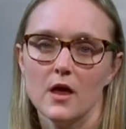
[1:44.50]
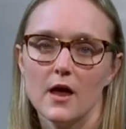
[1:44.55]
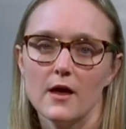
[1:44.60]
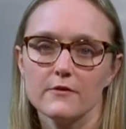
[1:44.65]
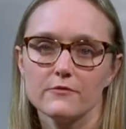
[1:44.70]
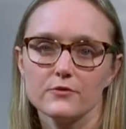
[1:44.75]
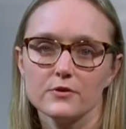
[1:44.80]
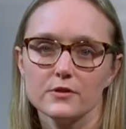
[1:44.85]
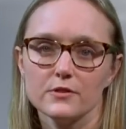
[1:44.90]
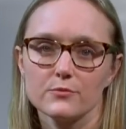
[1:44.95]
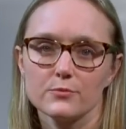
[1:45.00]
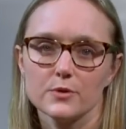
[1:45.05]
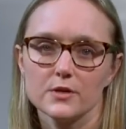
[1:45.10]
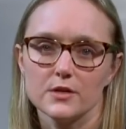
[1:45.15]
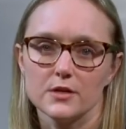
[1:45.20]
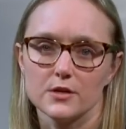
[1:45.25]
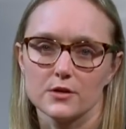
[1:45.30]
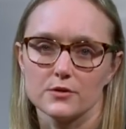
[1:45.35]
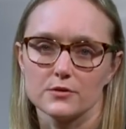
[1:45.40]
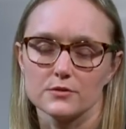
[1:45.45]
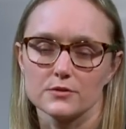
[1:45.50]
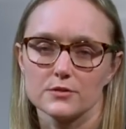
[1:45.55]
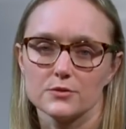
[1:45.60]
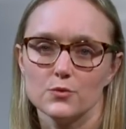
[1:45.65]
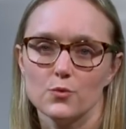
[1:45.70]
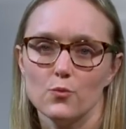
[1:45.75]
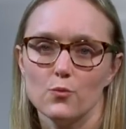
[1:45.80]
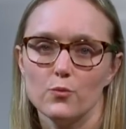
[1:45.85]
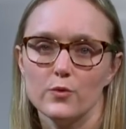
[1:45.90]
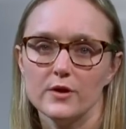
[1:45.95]
Every 3 years,
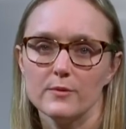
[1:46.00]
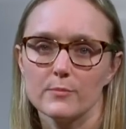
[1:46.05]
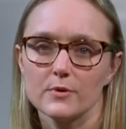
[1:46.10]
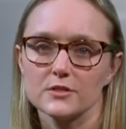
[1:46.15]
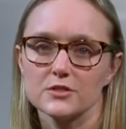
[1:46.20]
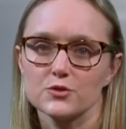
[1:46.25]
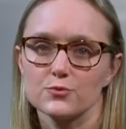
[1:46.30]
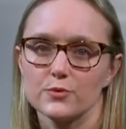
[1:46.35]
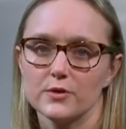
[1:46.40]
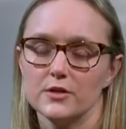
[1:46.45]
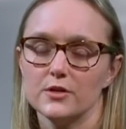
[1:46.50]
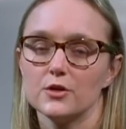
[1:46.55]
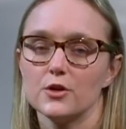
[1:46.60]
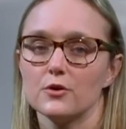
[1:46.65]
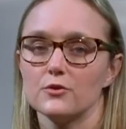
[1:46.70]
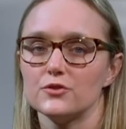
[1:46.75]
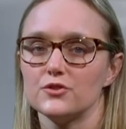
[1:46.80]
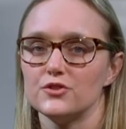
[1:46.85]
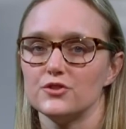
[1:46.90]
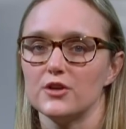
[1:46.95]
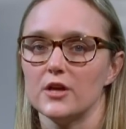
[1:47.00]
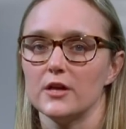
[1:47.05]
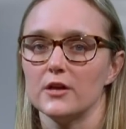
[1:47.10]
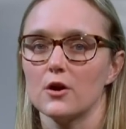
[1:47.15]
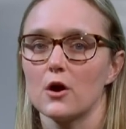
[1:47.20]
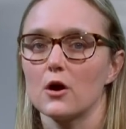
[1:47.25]
we must renegotiate